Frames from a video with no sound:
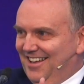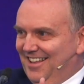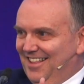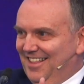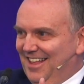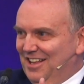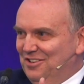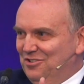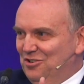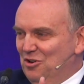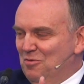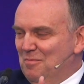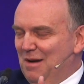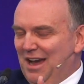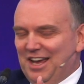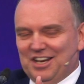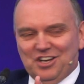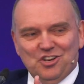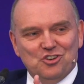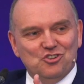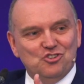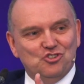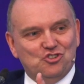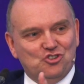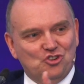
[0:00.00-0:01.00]
that you might
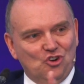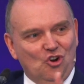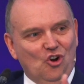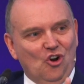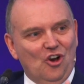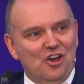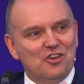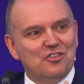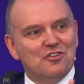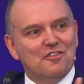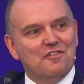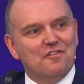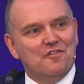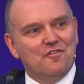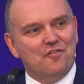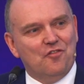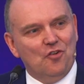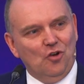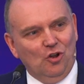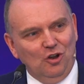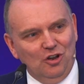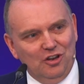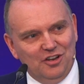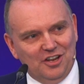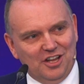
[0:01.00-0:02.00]
enjoy the
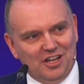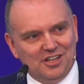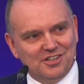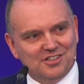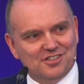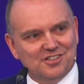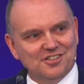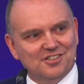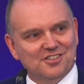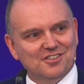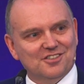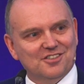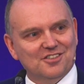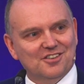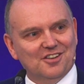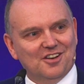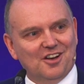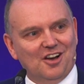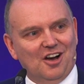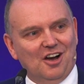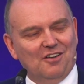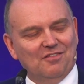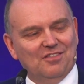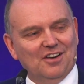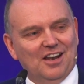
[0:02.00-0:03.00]
fullness
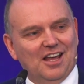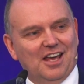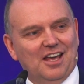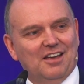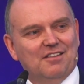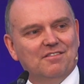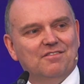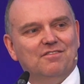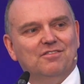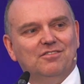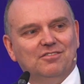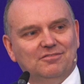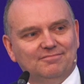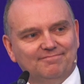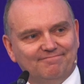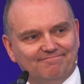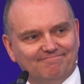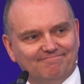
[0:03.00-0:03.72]
of life.